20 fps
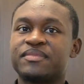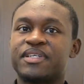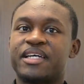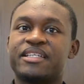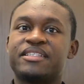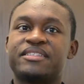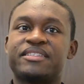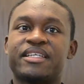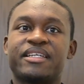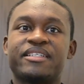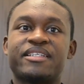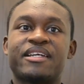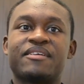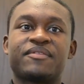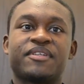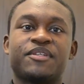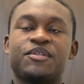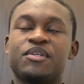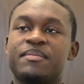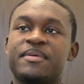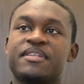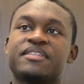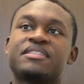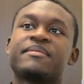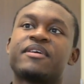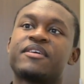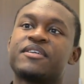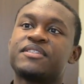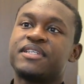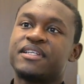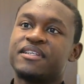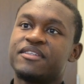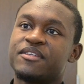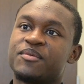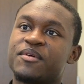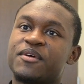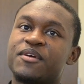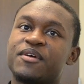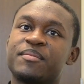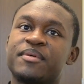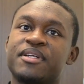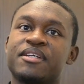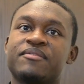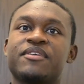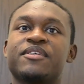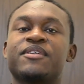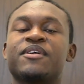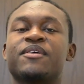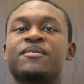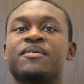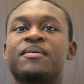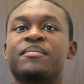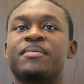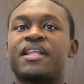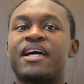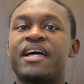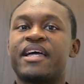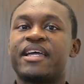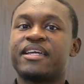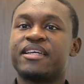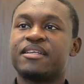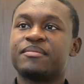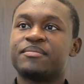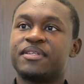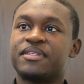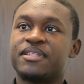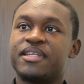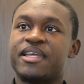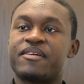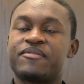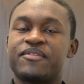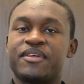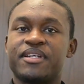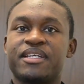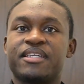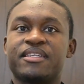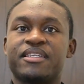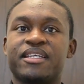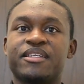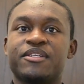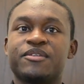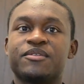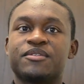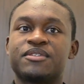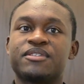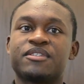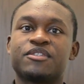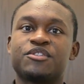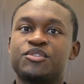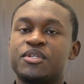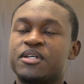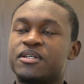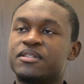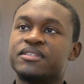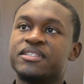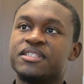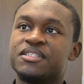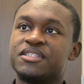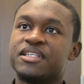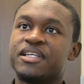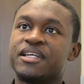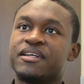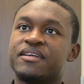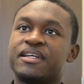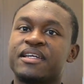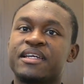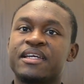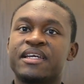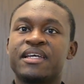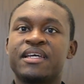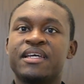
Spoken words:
I'd say definitely you can be the smartest kid in the world, but if you don't apply it and put the effort in, then you'll still struggle in engineering.